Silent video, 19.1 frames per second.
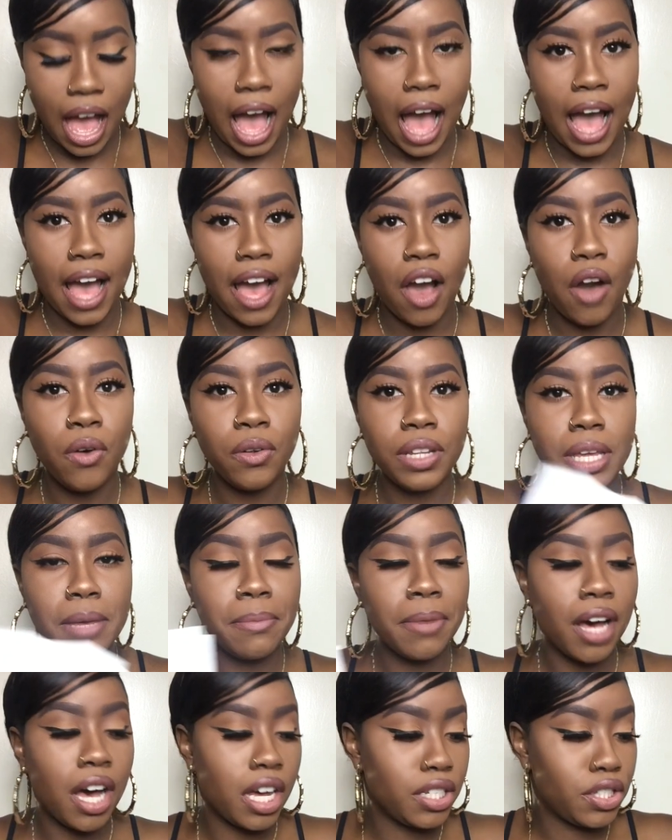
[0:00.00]
I only
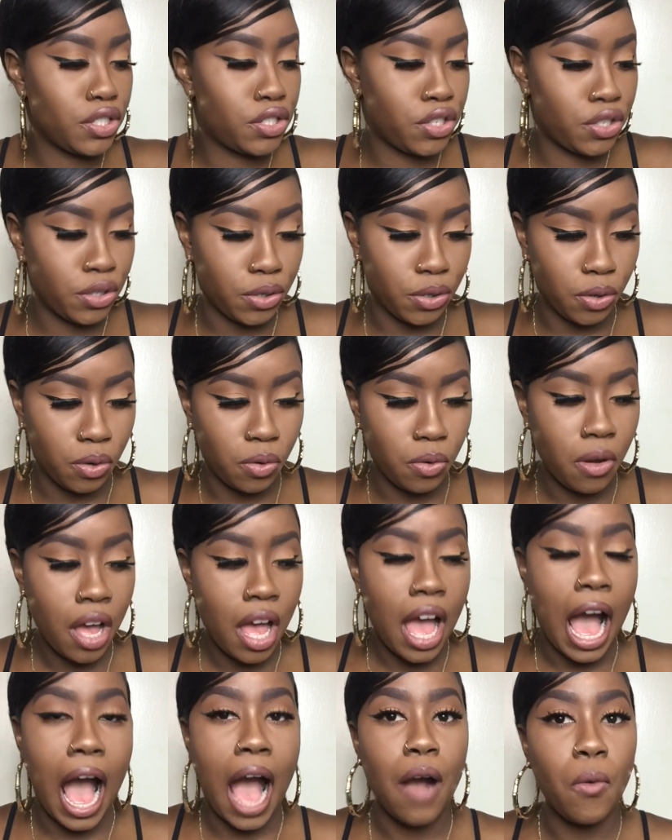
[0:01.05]
bought two.
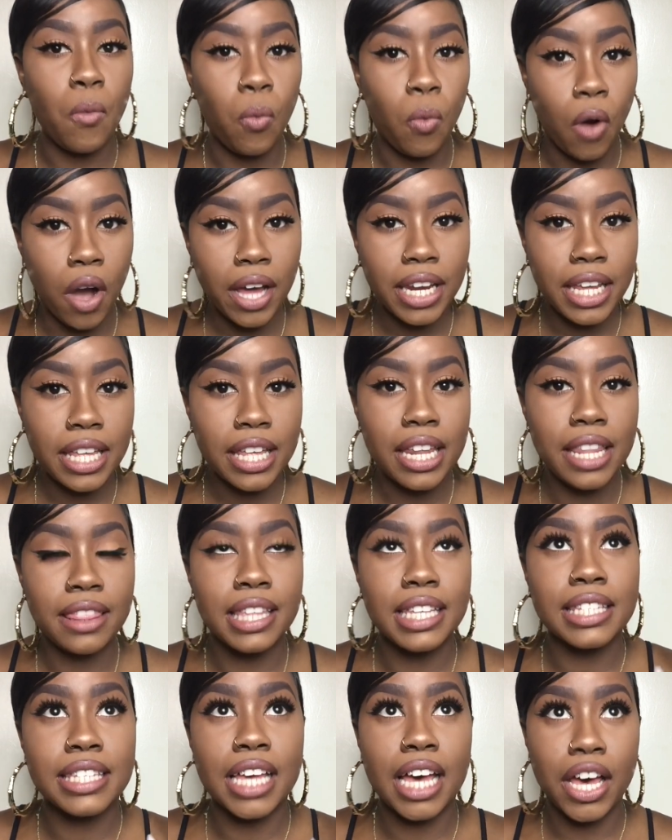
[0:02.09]
I wanted
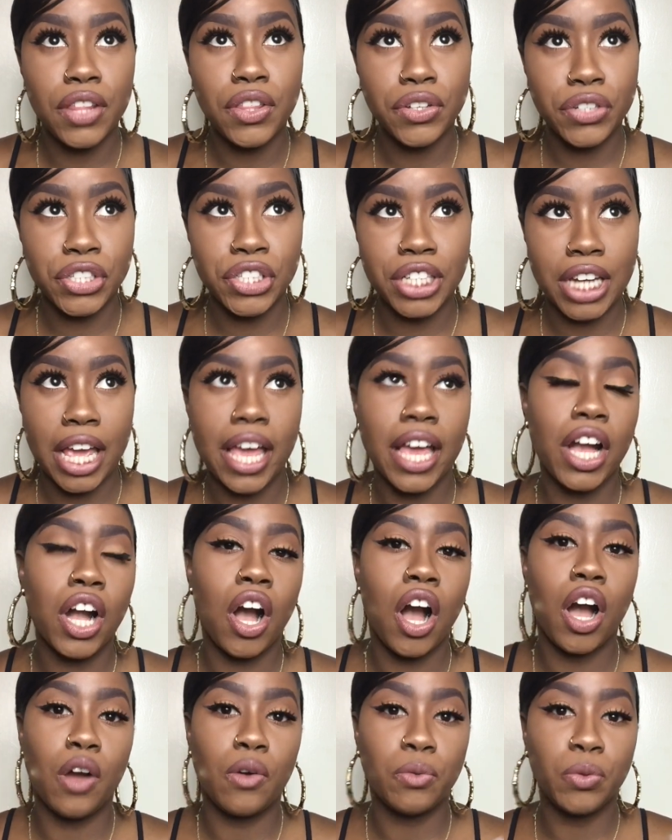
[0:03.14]
this other shade
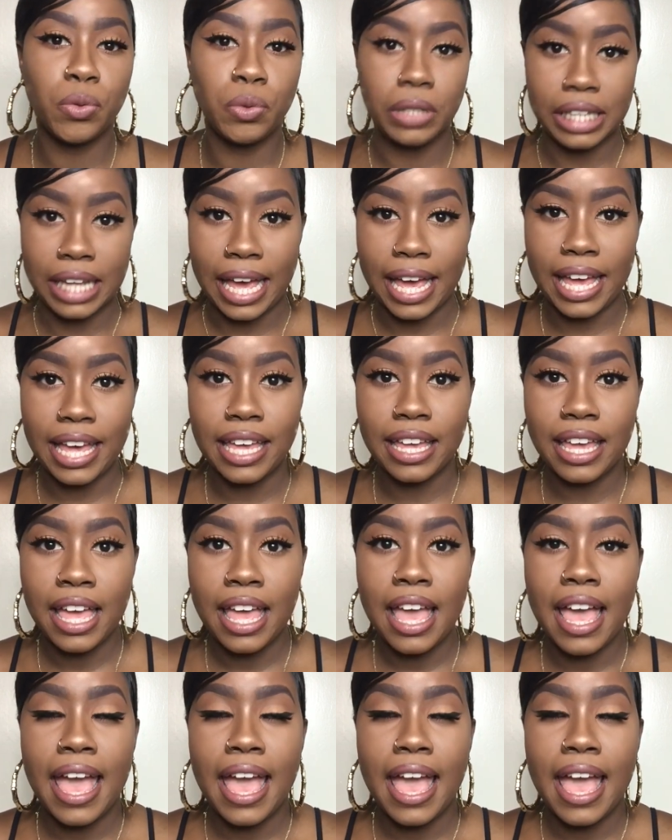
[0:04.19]
called Roulette